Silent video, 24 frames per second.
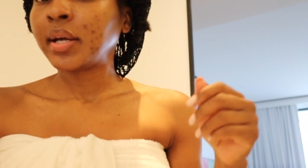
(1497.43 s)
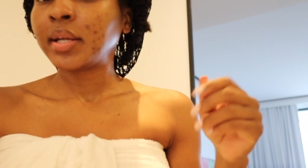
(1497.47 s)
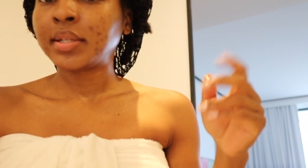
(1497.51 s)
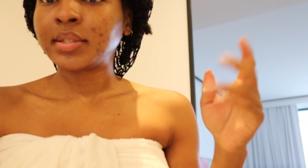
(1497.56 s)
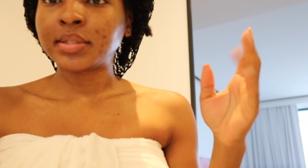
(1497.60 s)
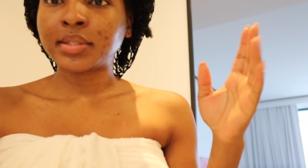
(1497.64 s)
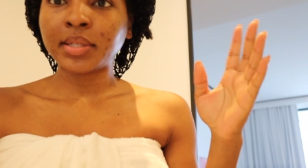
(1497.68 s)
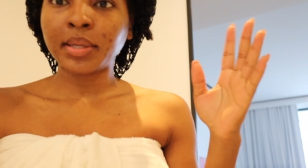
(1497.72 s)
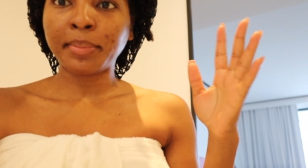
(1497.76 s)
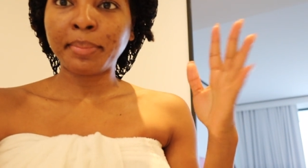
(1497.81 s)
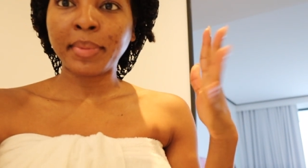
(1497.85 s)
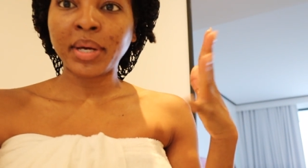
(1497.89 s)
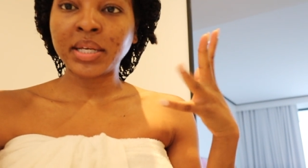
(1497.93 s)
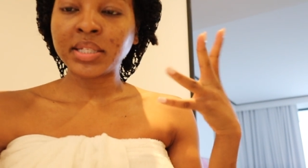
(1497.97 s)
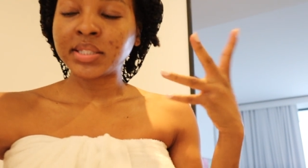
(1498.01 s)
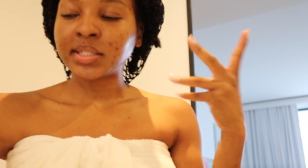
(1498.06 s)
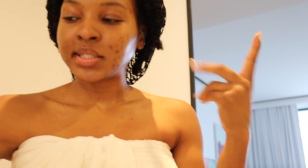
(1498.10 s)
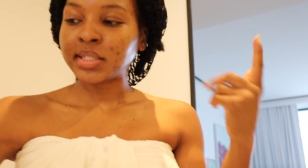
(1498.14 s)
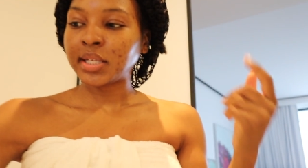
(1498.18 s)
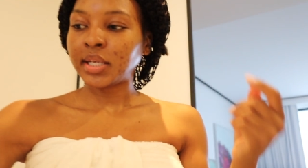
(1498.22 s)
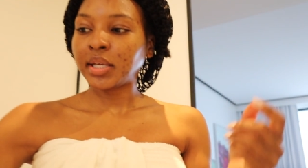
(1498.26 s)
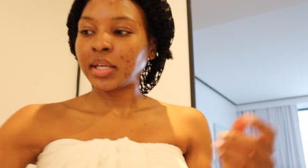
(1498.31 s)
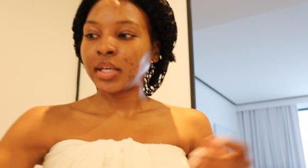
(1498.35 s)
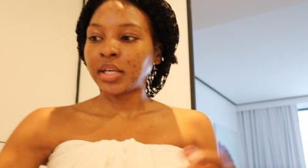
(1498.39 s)
did my
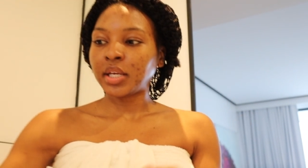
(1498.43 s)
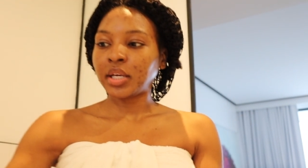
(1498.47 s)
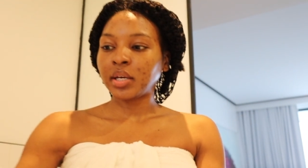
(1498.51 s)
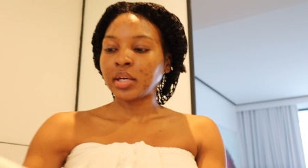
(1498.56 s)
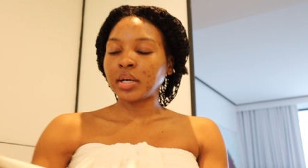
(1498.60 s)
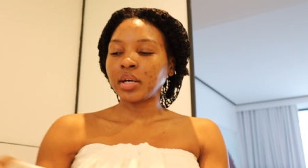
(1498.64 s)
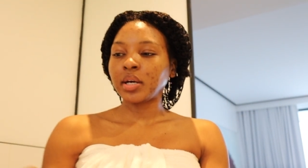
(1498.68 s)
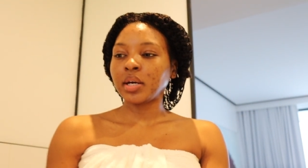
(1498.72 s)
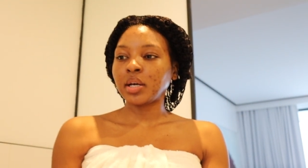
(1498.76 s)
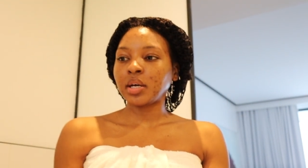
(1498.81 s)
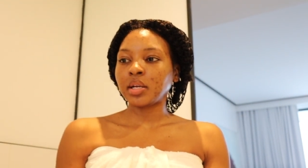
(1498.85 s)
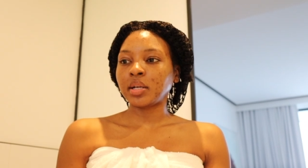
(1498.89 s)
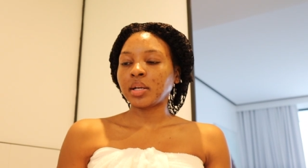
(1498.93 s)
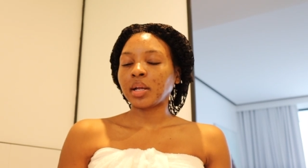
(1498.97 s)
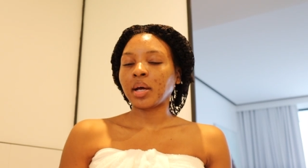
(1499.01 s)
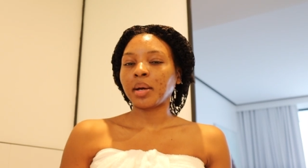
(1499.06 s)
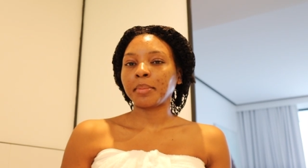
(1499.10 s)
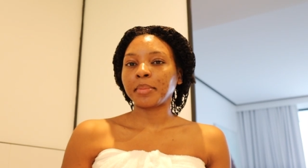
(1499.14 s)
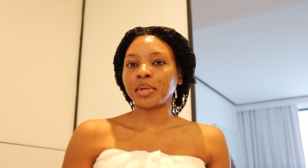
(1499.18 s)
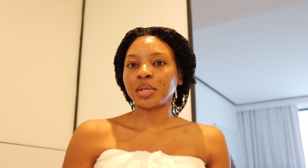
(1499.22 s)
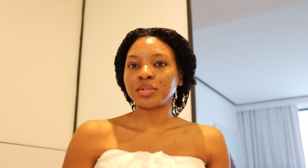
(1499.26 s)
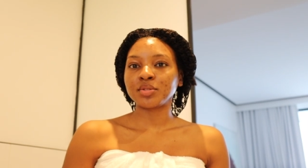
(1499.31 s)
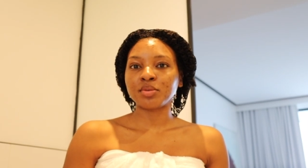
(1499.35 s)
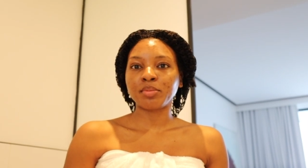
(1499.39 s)
skincare and now i'm
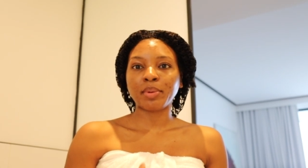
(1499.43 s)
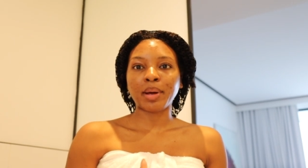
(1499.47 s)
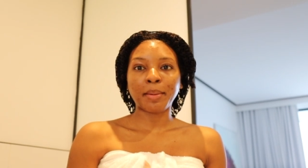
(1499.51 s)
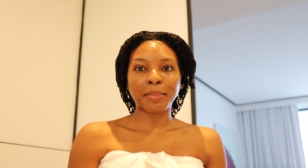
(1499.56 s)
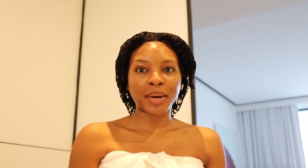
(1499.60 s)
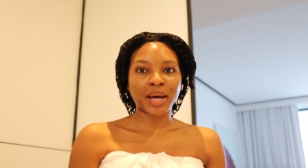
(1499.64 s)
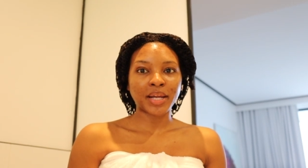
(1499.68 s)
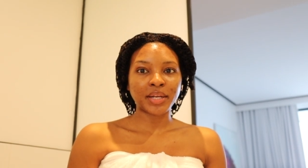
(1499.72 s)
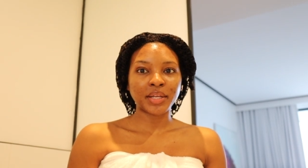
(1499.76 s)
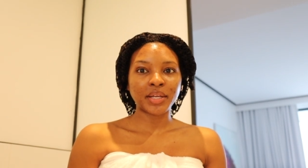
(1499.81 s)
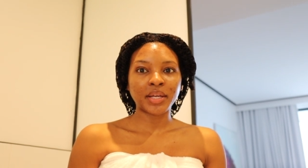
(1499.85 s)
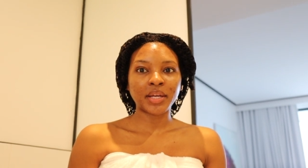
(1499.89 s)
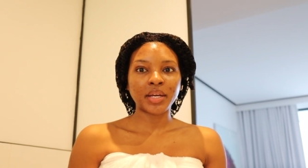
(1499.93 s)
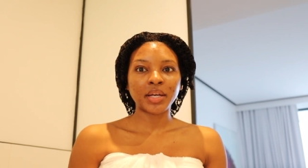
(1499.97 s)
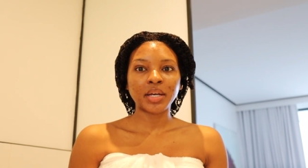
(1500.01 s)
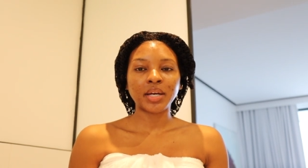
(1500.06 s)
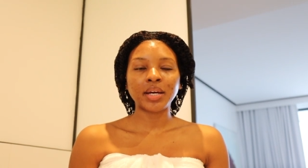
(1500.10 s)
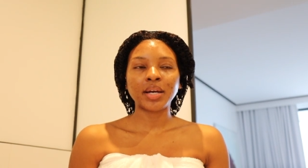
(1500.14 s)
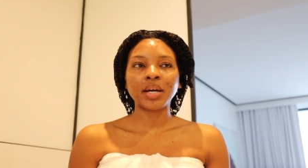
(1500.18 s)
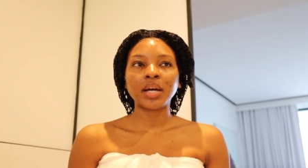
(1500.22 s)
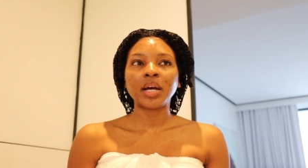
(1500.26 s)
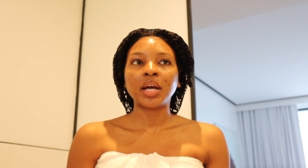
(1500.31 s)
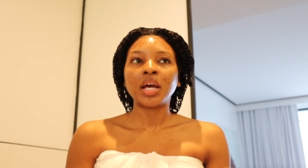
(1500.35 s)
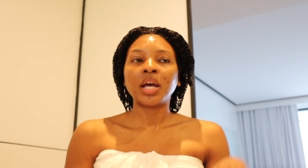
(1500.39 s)
gonna do my body
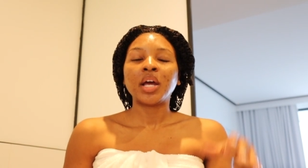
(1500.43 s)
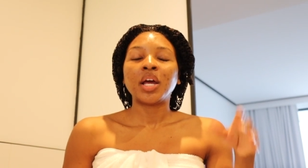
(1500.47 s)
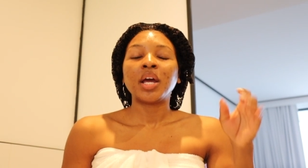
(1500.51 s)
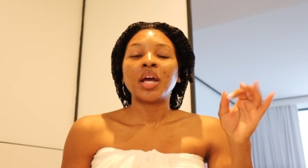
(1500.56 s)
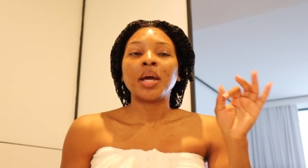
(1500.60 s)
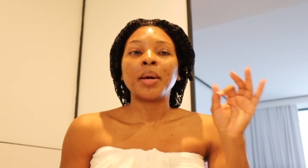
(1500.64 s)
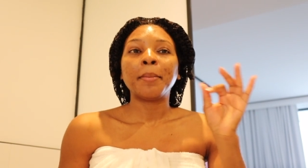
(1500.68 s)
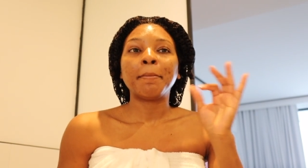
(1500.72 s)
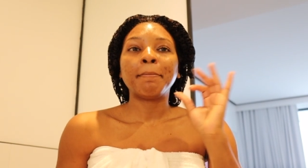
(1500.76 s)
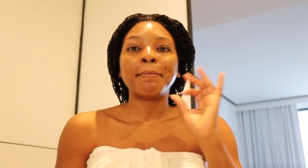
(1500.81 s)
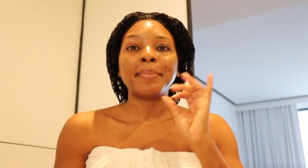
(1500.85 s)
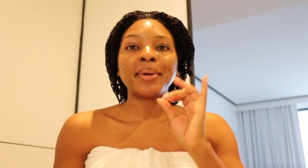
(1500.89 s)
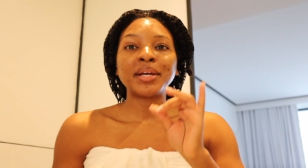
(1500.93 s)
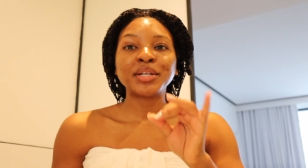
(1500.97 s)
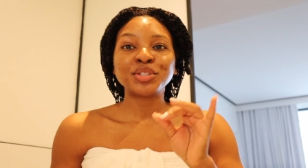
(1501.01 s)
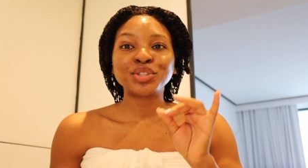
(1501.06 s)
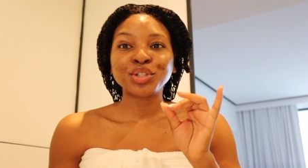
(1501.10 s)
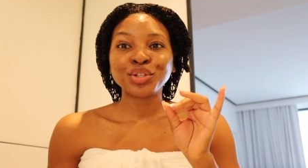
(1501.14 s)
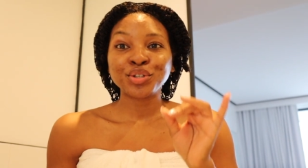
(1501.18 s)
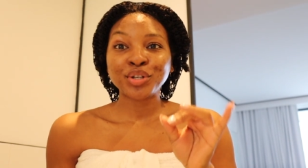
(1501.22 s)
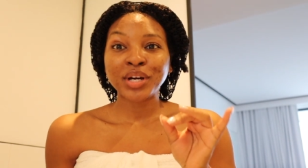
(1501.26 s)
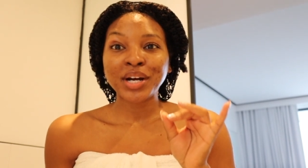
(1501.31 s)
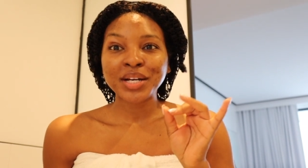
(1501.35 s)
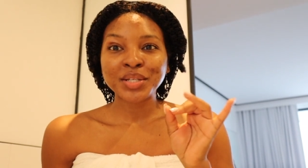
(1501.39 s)
care make sure
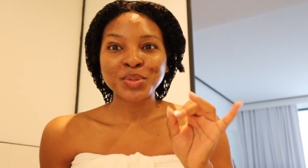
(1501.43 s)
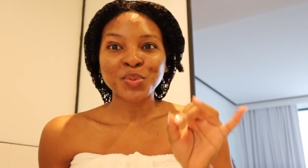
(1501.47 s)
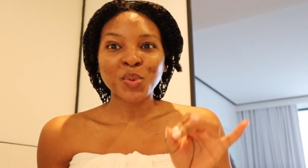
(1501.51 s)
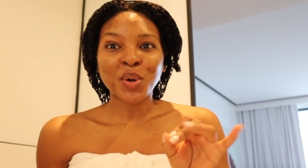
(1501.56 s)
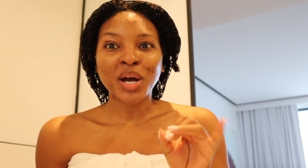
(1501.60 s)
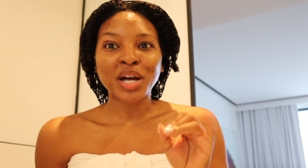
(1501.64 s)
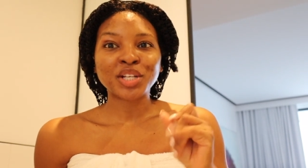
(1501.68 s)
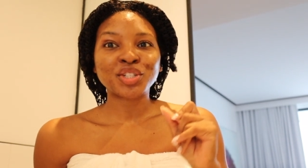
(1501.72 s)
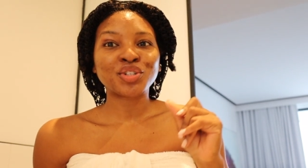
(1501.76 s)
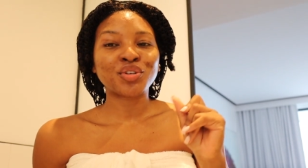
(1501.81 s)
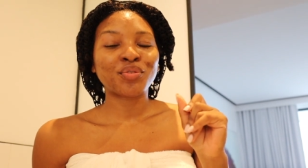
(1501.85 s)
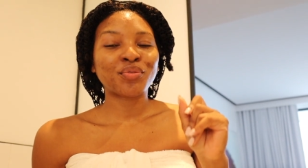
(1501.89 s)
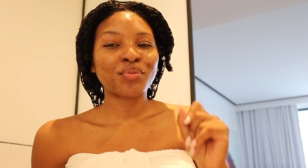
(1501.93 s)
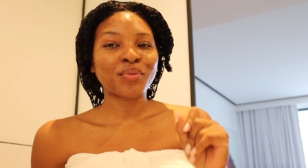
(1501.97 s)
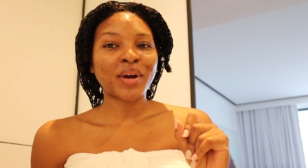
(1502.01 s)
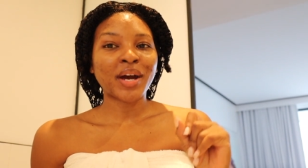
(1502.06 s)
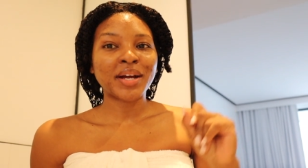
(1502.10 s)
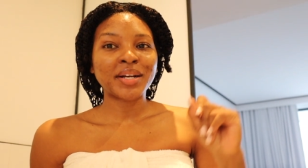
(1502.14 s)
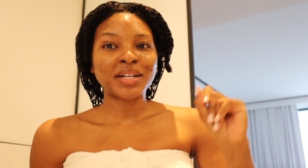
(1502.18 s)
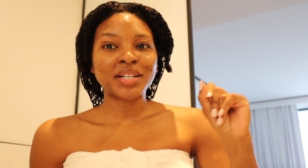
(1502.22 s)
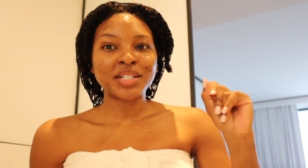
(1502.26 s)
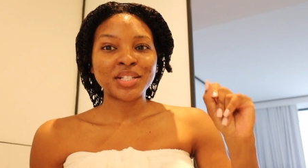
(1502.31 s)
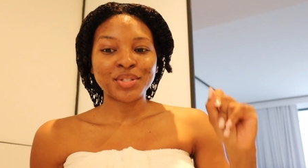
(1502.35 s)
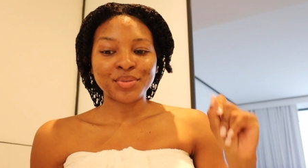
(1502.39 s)
you guys watch
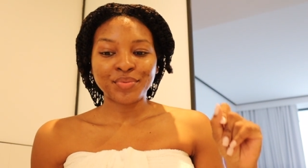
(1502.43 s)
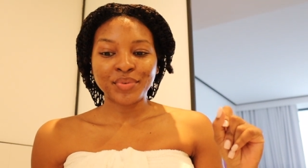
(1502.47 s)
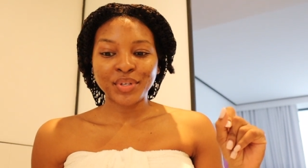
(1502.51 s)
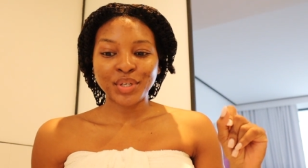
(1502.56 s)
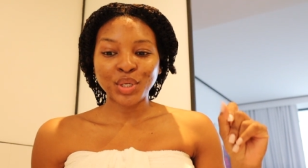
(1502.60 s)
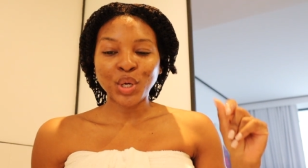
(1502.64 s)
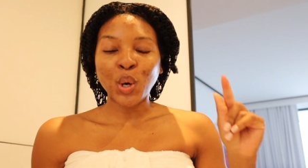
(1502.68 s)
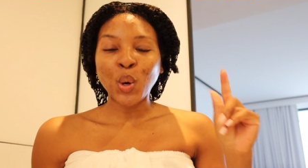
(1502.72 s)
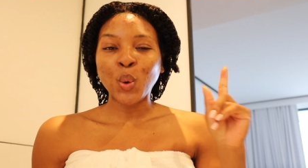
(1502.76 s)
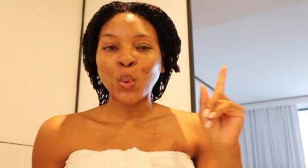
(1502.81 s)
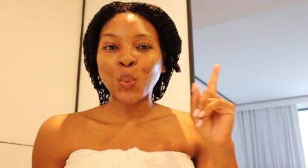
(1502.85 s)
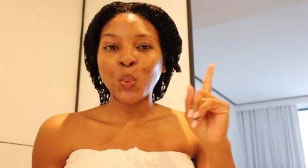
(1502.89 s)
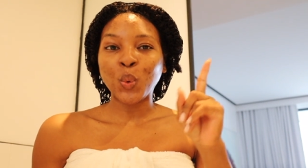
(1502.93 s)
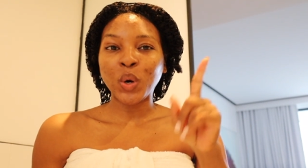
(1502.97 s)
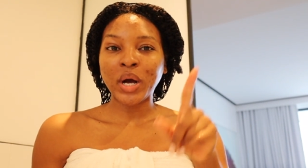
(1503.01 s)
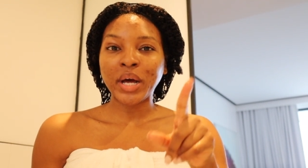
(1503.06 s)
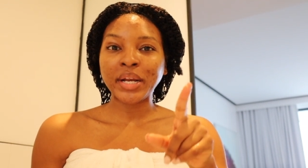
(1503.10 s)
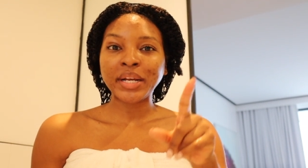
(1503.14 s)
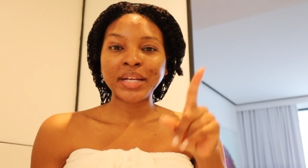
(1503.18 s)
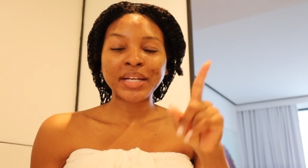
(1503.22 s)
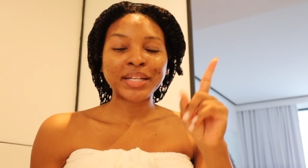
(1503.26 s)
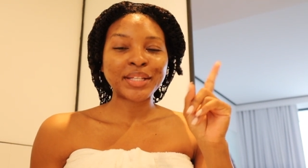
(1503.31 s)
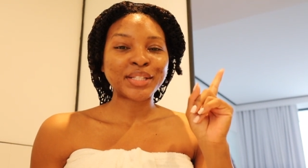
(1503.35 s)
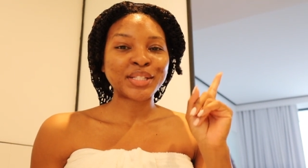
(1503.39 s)
friday's video one
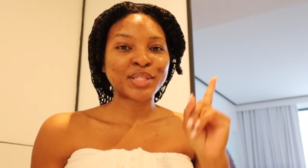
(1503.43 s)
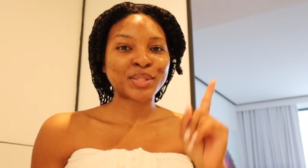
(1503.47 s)
is